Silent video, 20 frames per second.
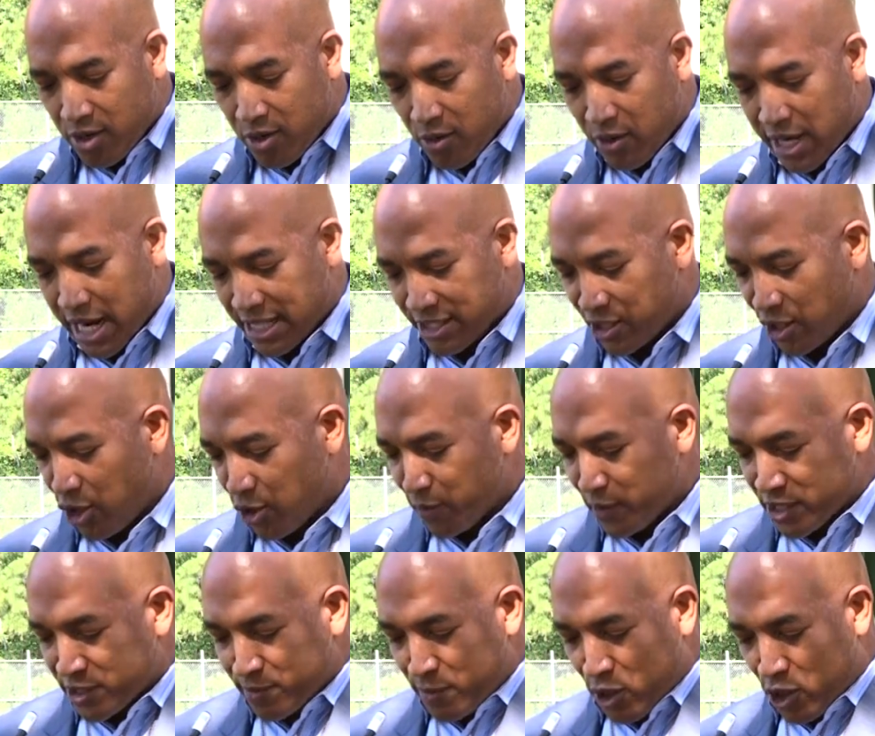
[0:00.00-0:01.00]
When I told
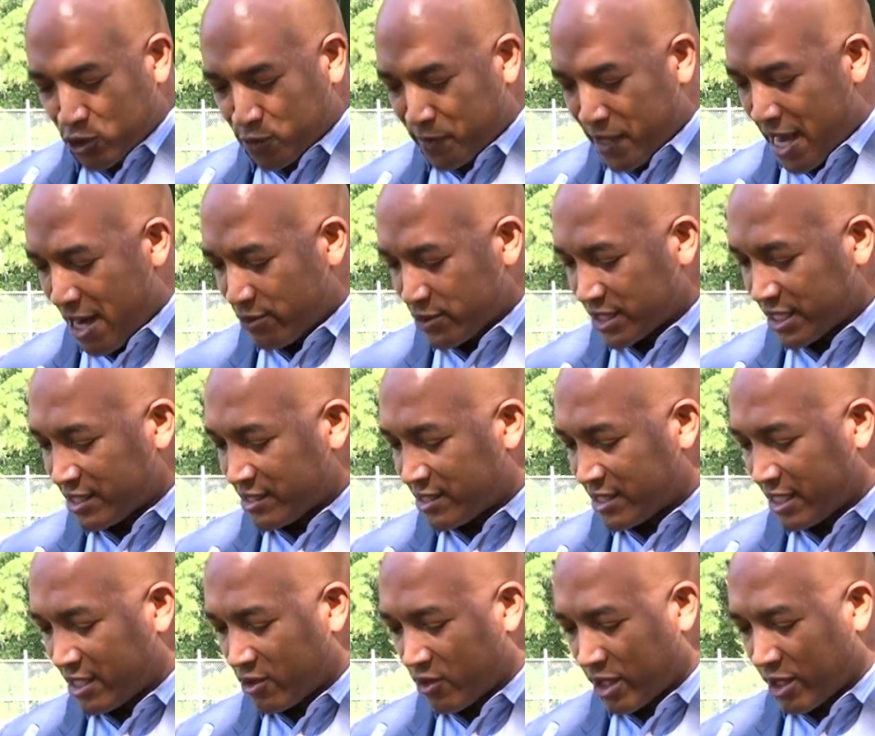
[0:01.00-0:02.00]
Ms. Mosby I was
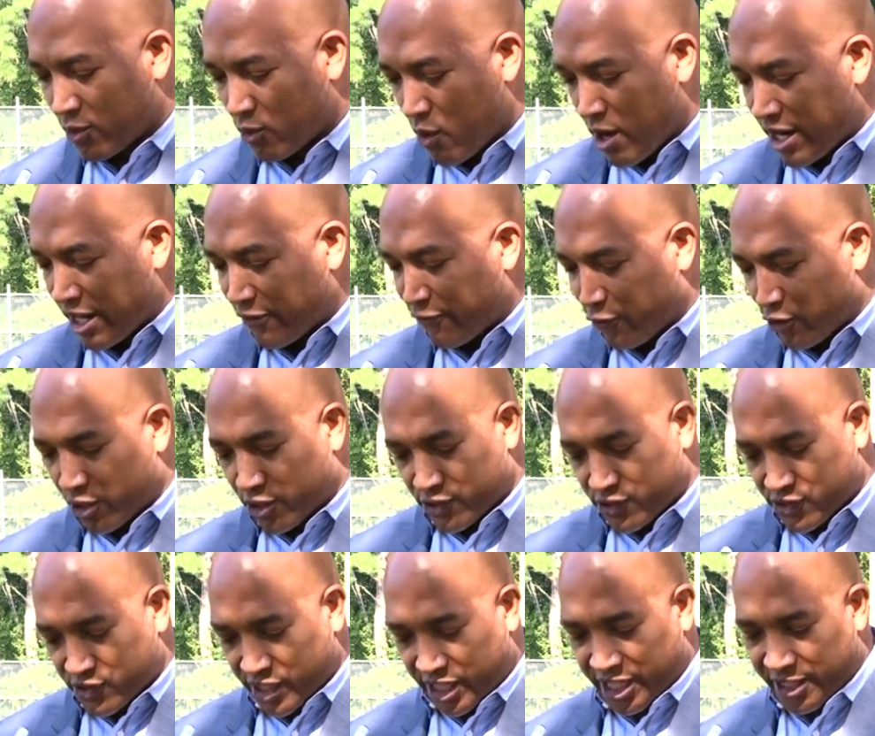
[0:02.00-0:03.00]
considering running for her
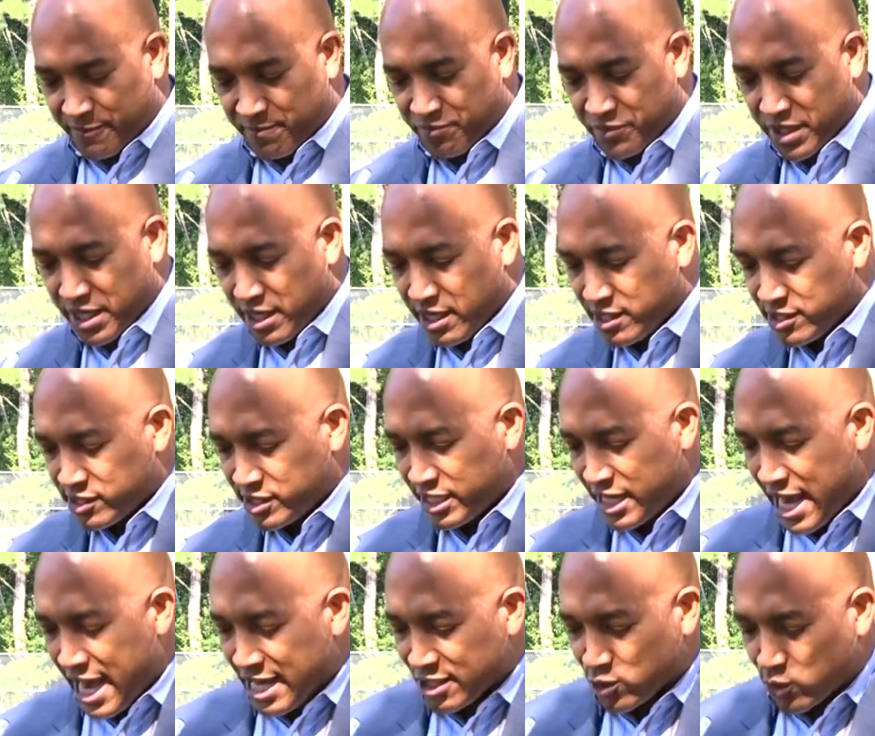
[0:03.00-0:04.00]
seat,
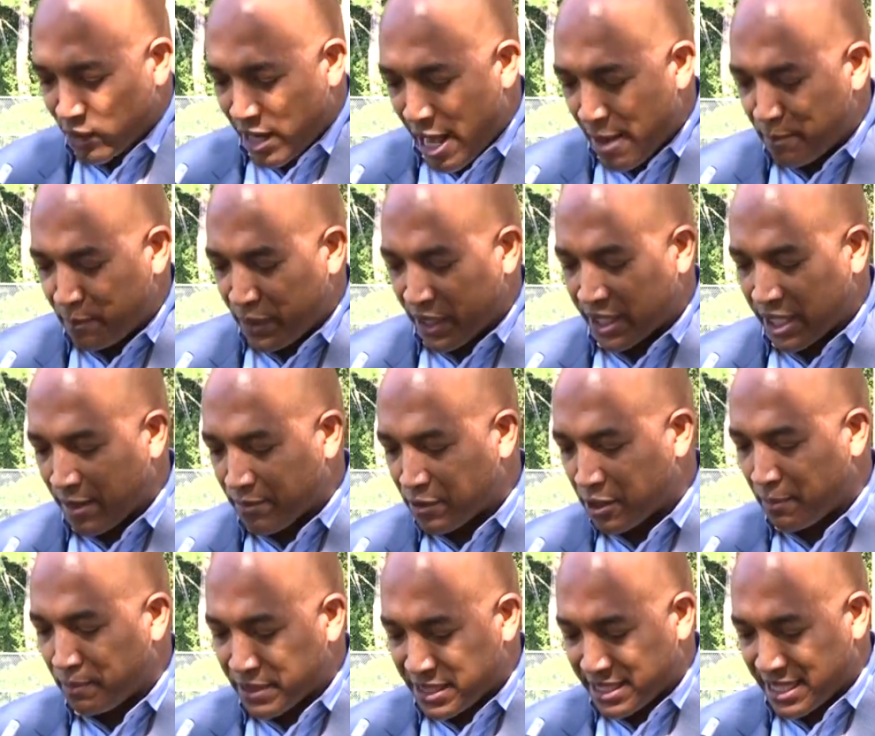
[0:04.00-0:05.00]
she asked would I pick up
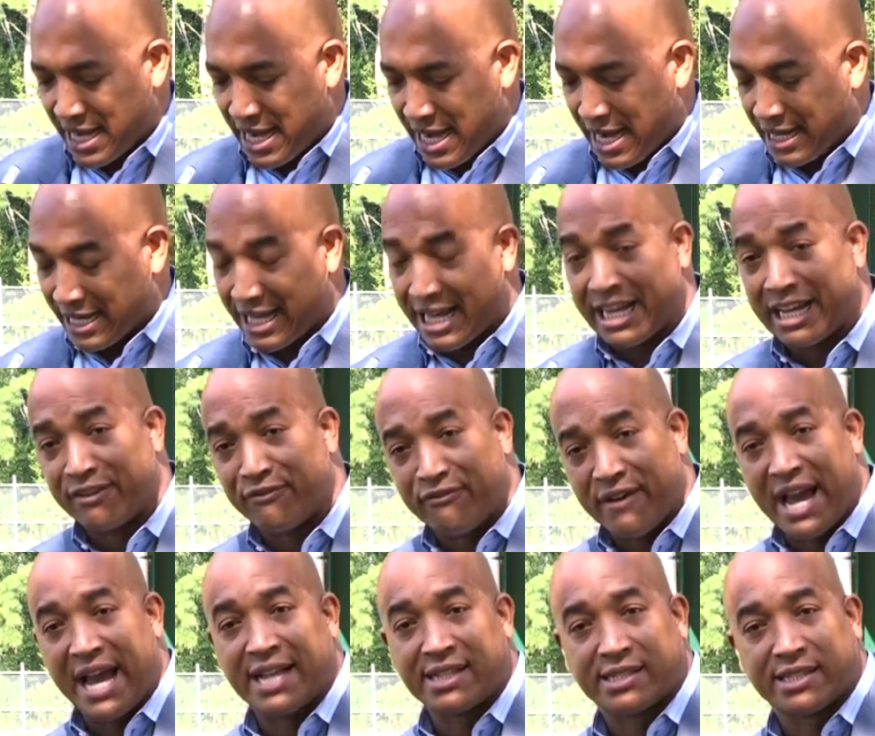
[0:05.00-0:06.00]
the baton and
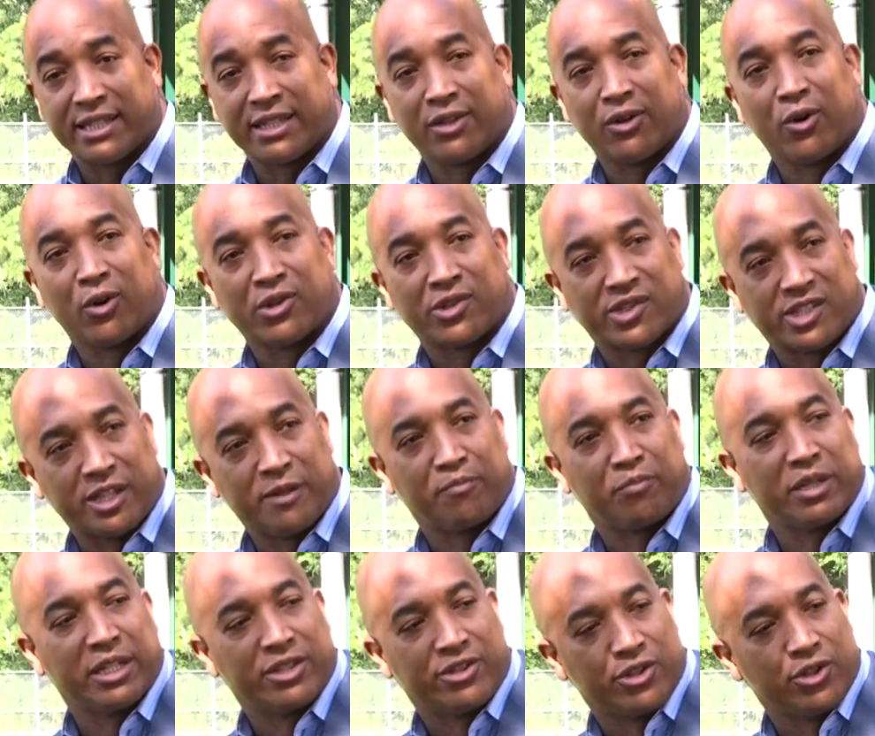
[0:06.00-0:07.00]
advance it or
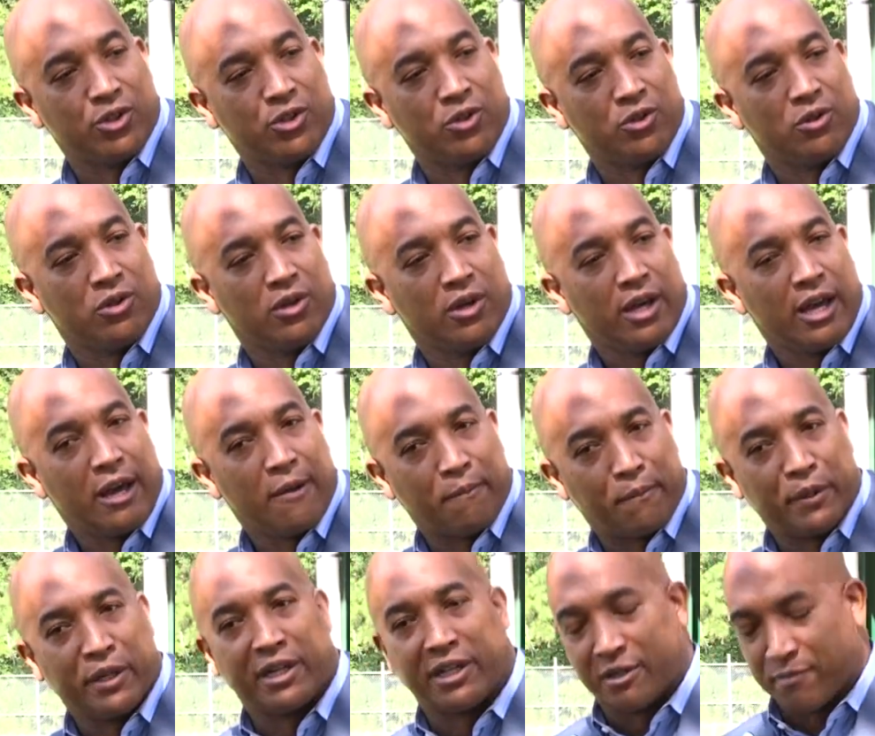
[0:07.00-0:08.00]
simply do and
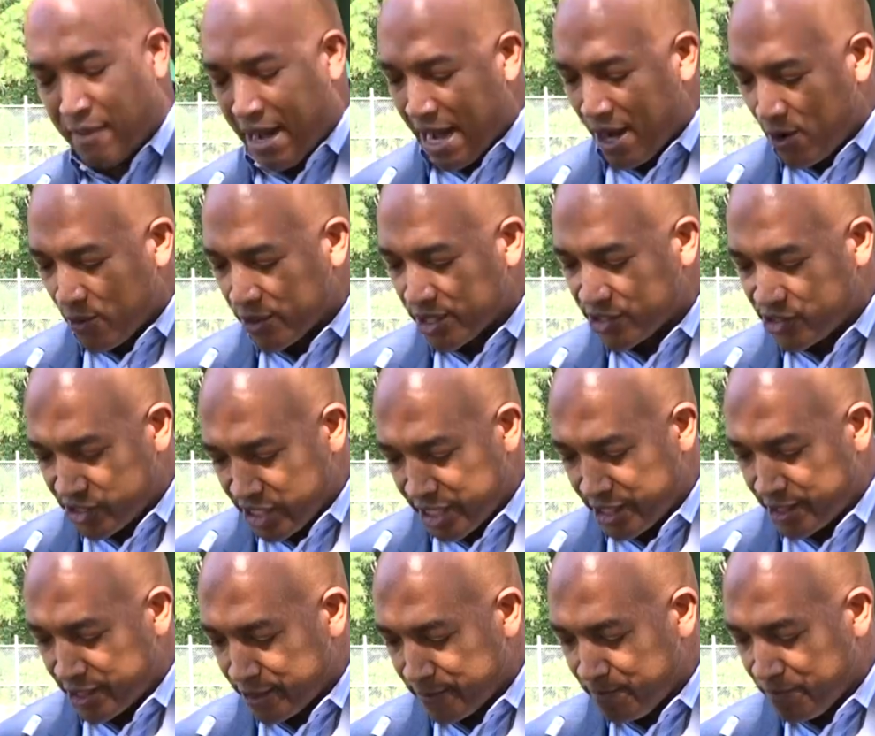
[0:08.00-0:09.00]
put in my own
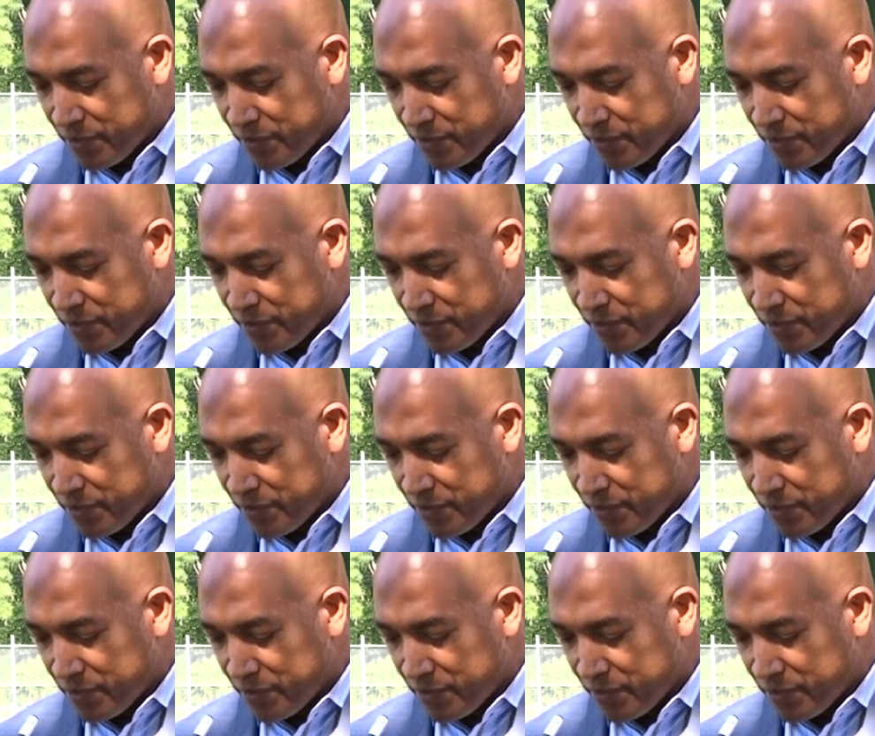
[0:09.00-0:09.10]
agenda.